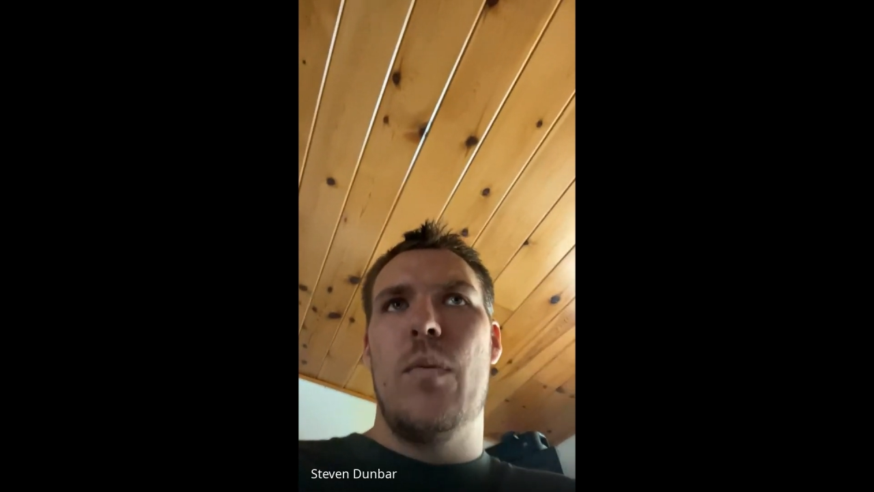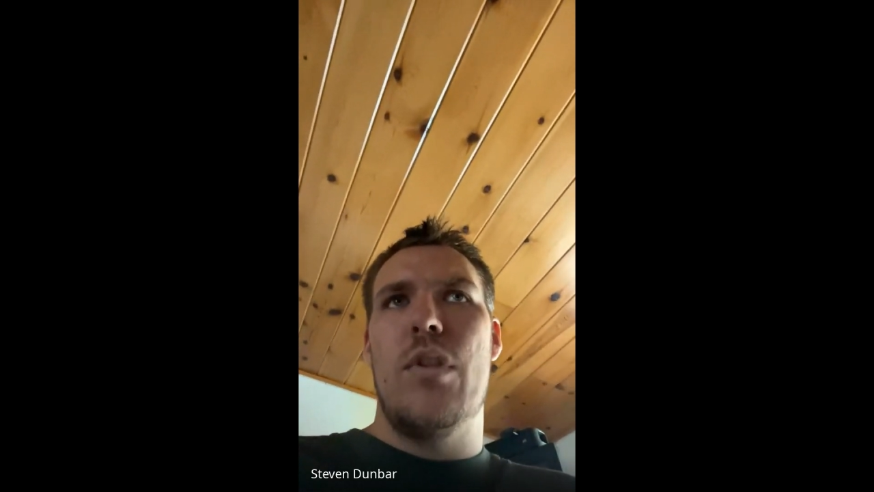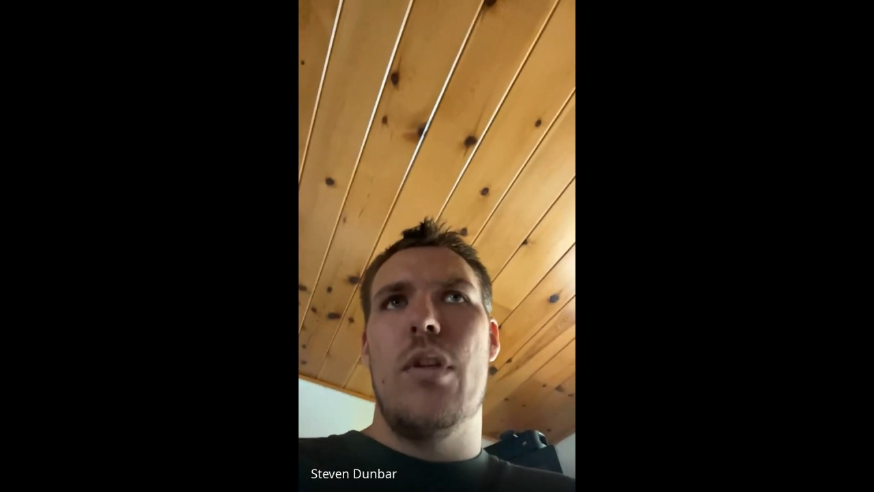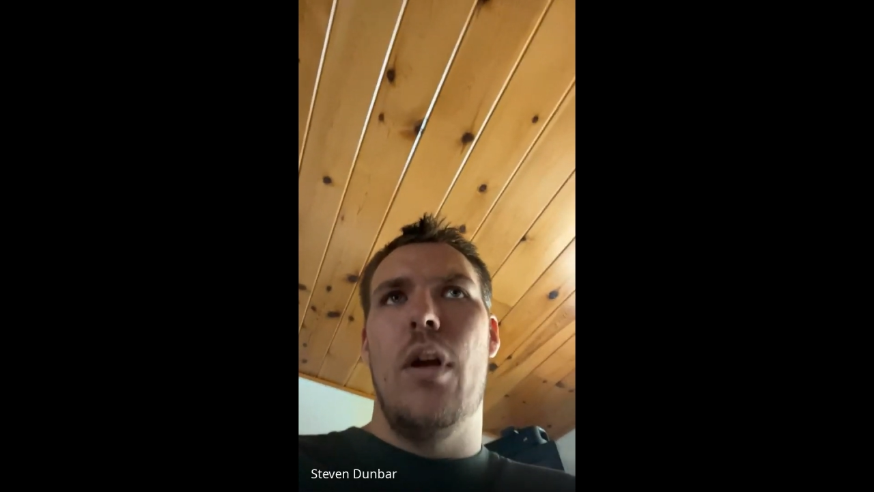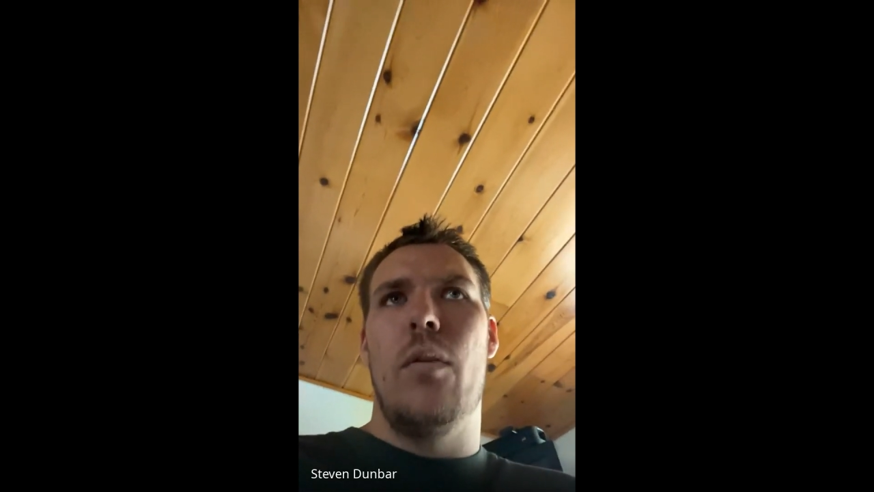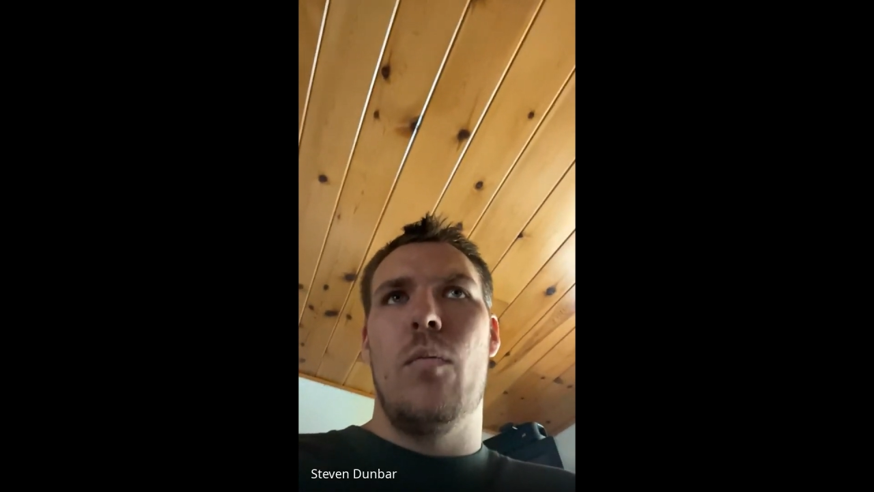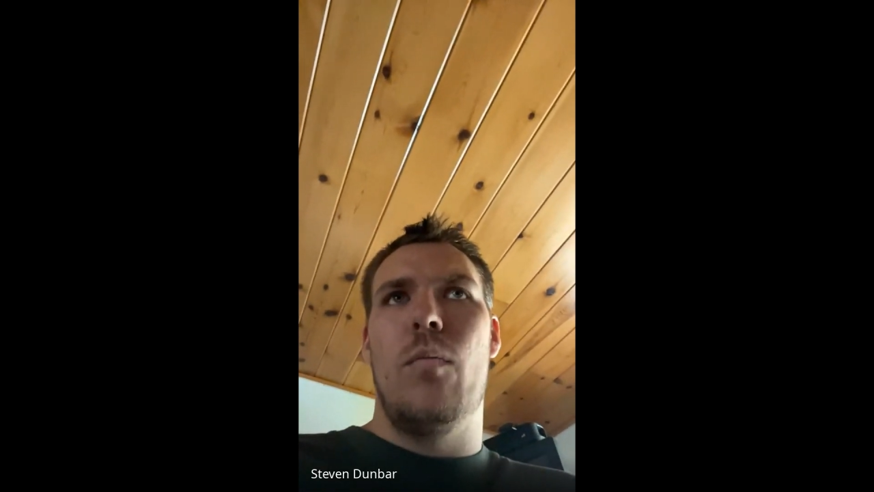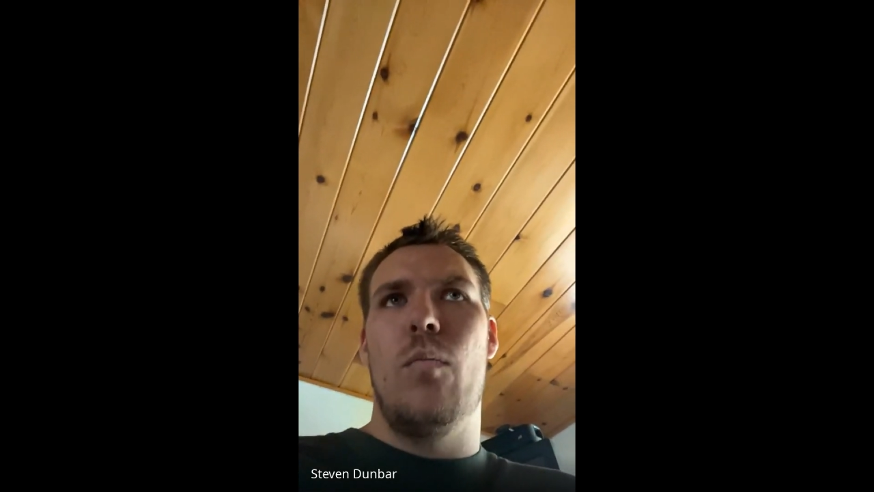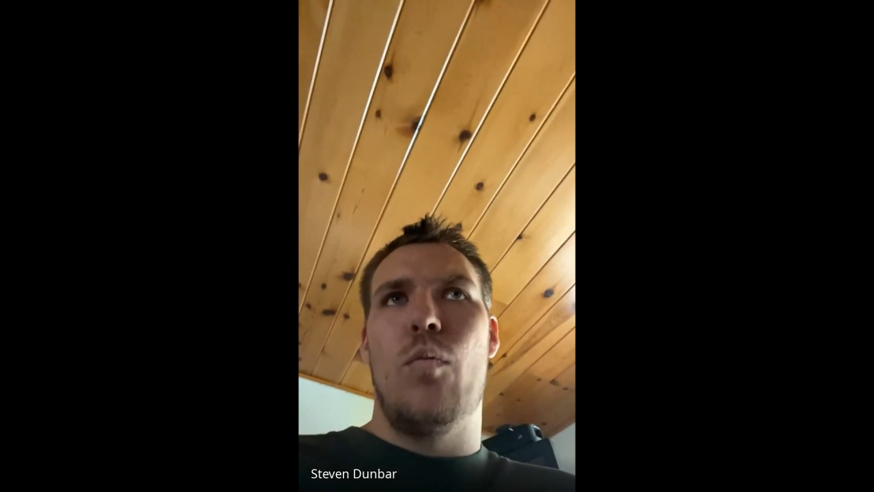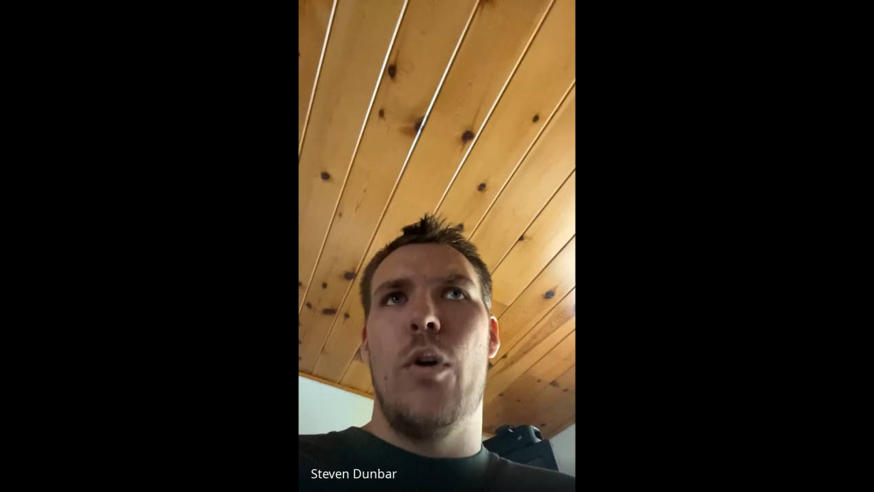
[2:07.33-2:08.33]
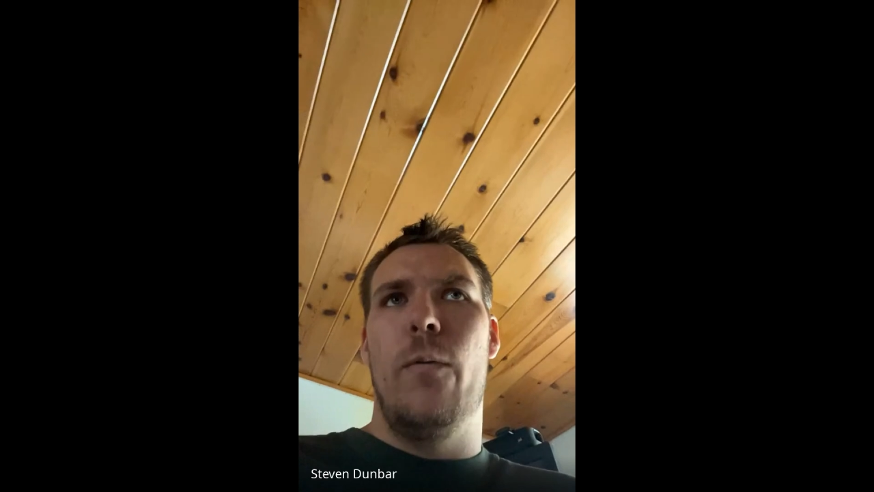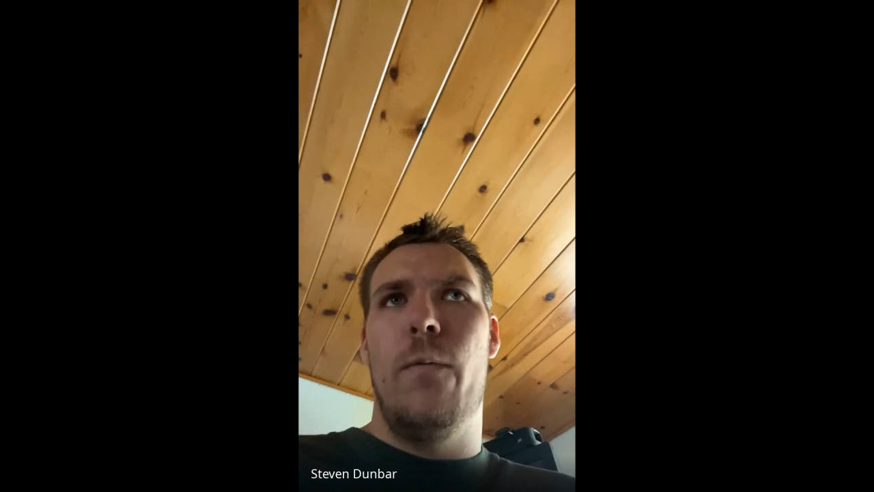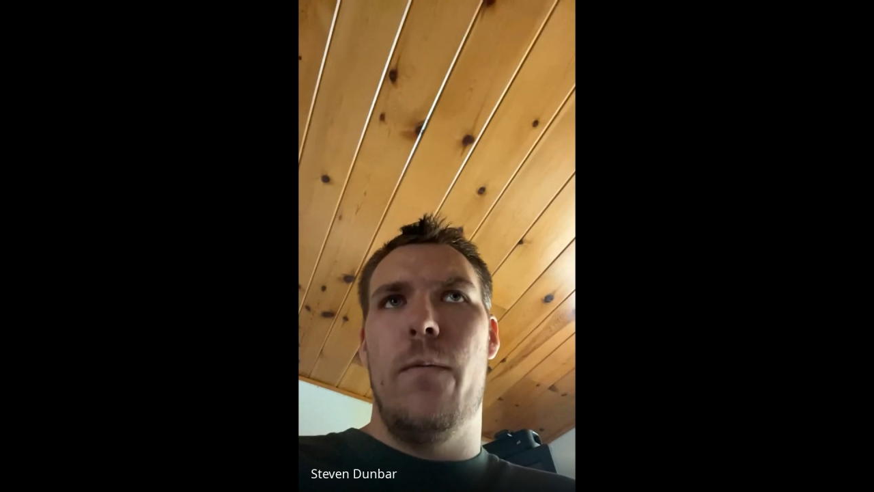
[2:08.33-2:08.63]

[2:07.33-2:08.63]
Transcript: sunlight